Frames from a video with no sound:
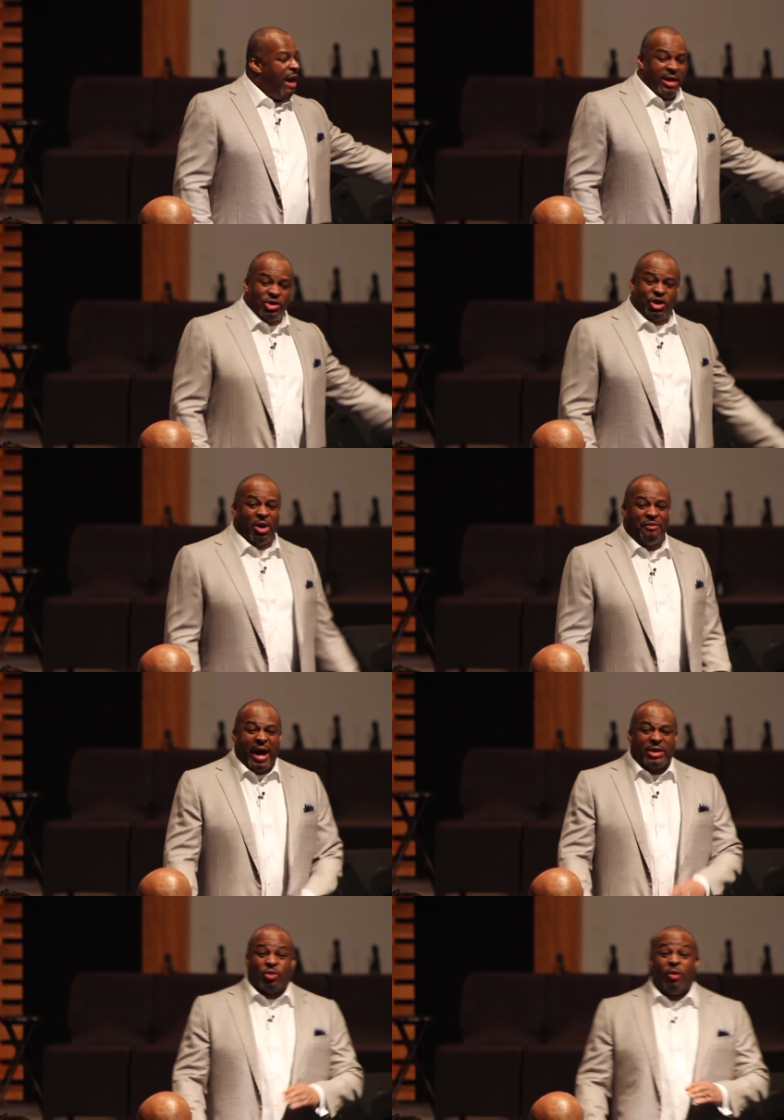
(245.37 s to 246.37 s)
And so
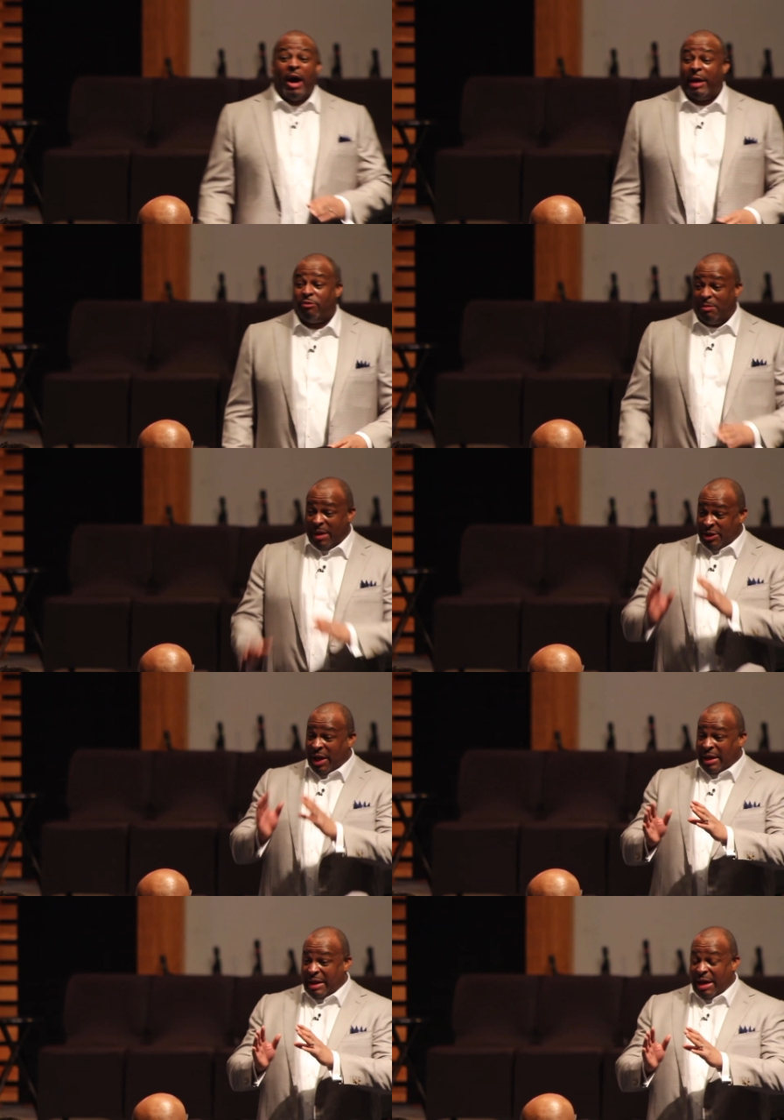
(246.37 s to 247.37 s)
that's why, what I
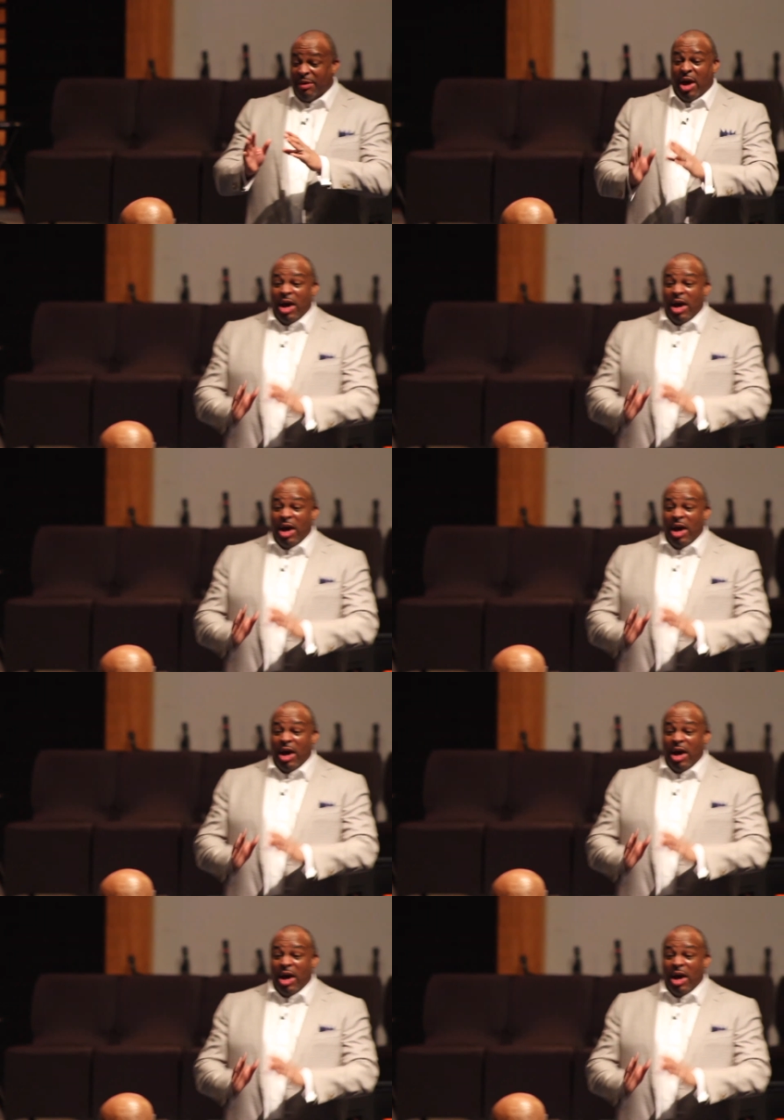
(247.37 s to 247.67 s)
said now,